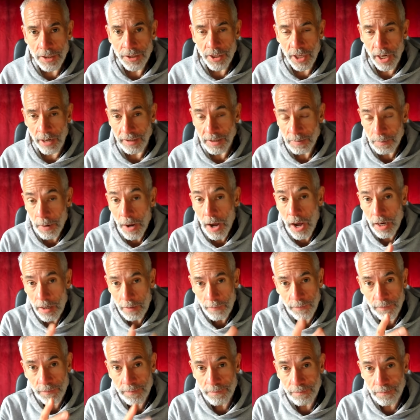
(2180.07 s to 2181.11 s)
You know, it's part
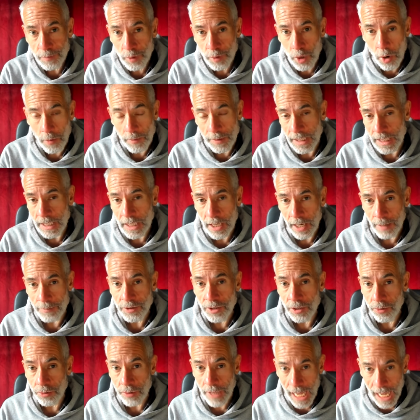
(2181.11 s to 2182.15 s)
of comedy clubs
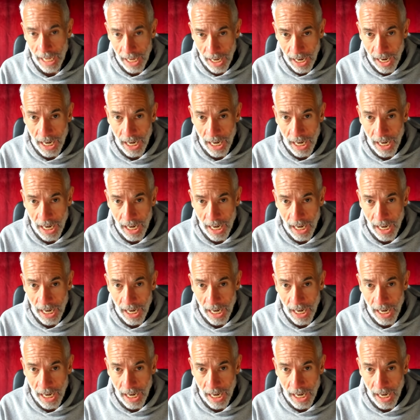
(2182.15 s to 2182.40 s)
and all that.